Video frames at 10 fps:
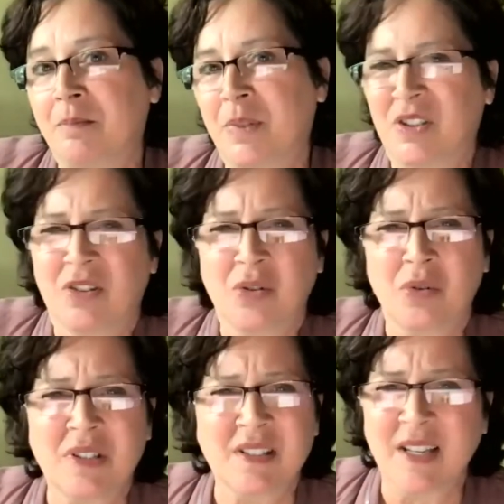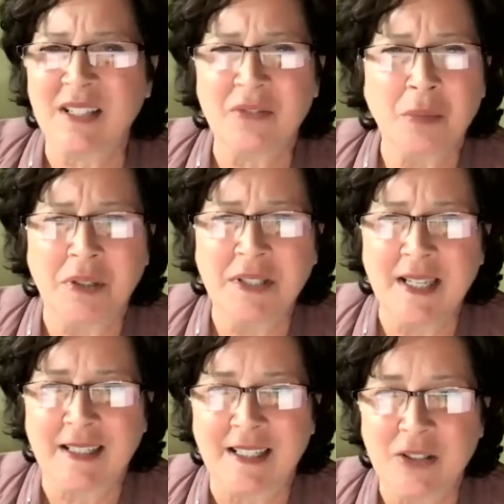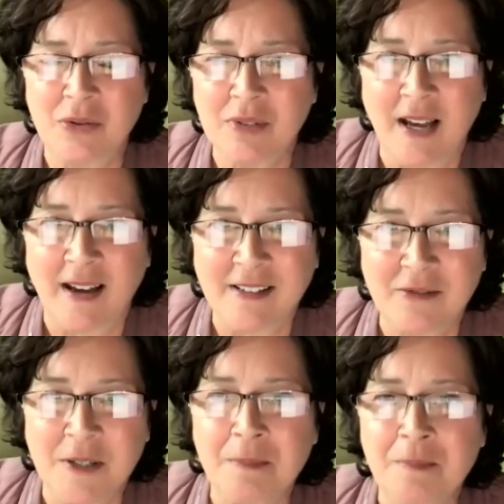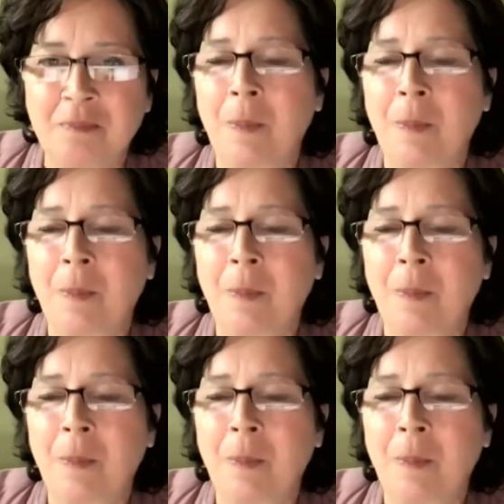but, it's not everybody that can do that, right?